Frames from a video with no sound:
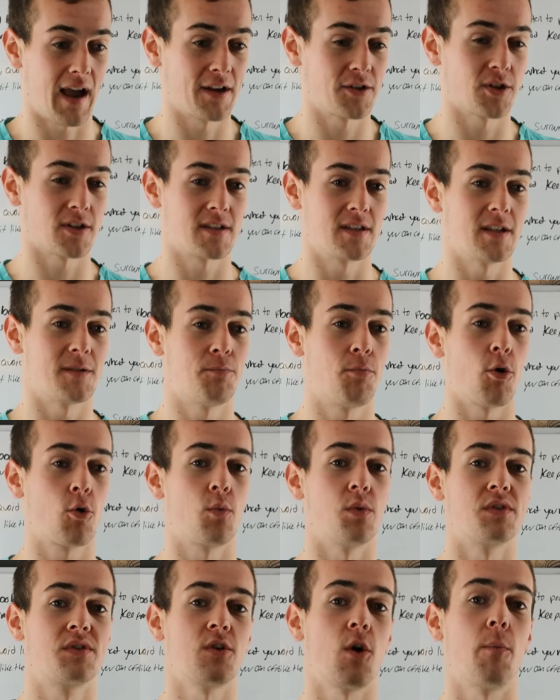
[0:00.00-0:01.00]
I just, this
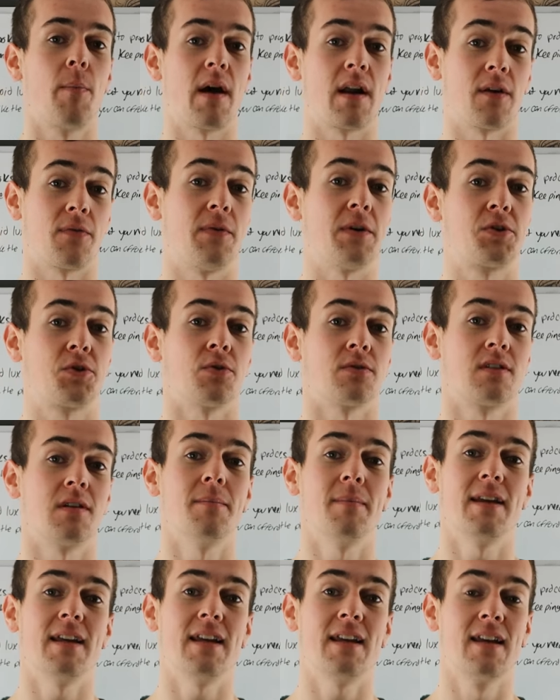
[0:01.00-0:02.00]
book was so beneficial
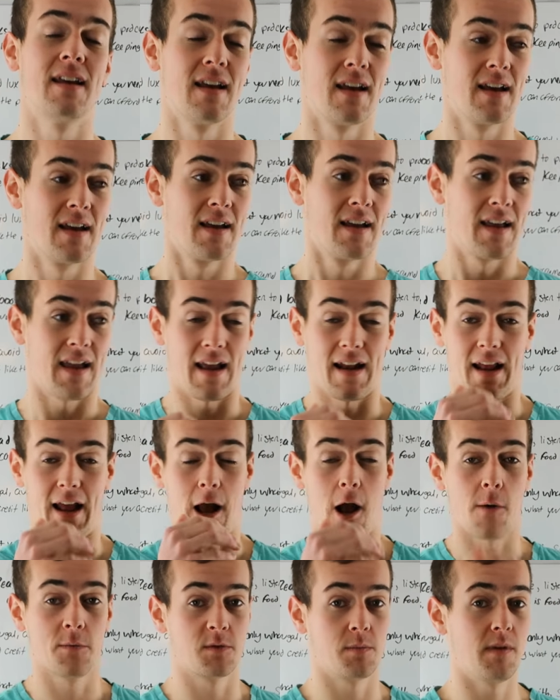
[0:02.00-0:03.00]
to me and
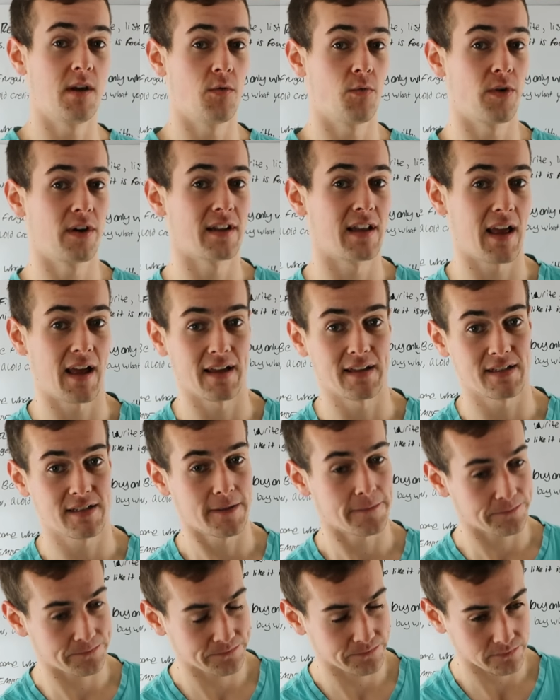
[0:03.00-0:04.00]
it helped me
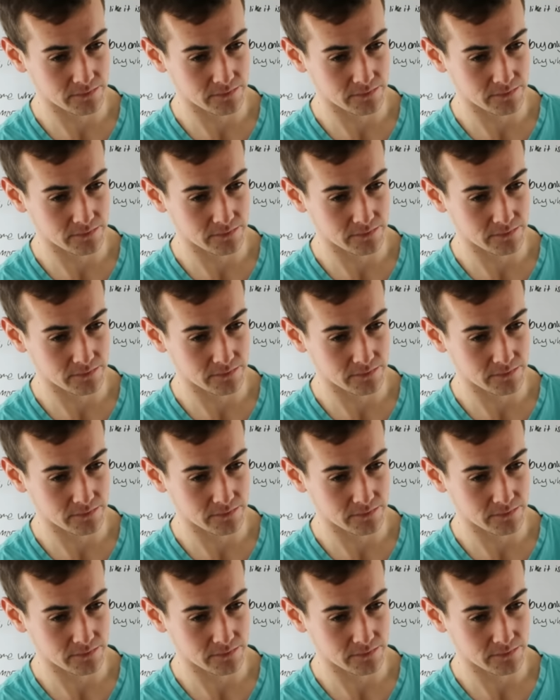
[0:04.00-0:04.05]
realize